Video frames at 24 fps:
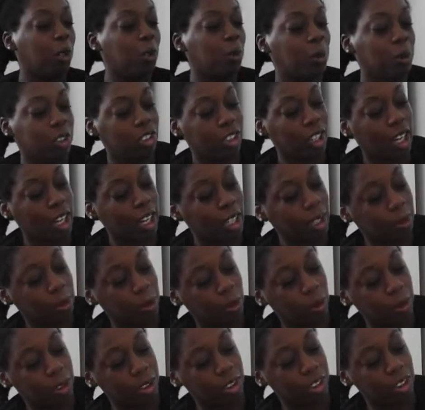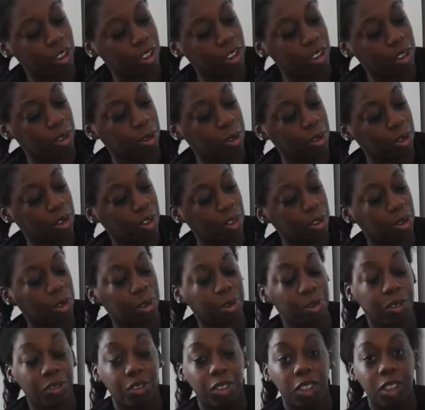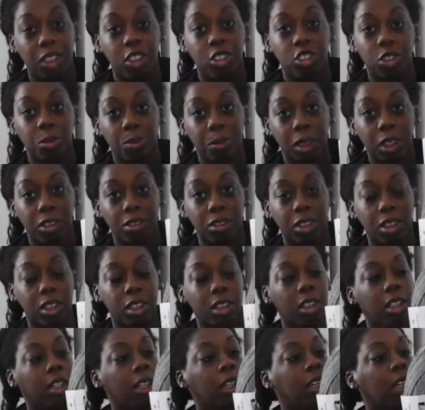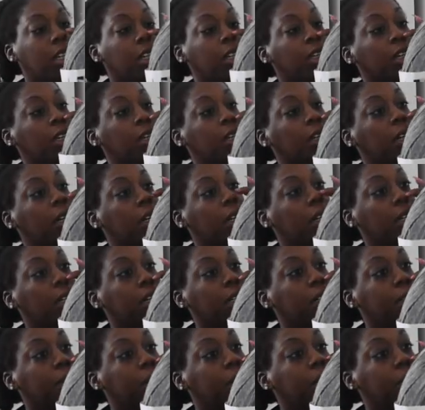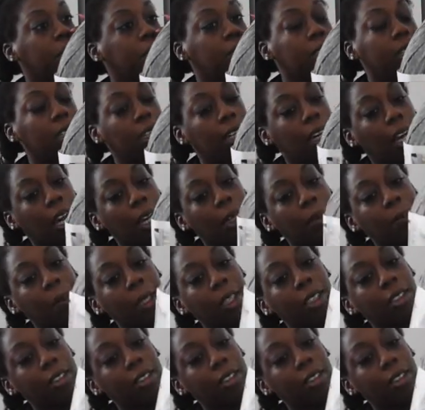which I am going to use to finish my rug. I'm not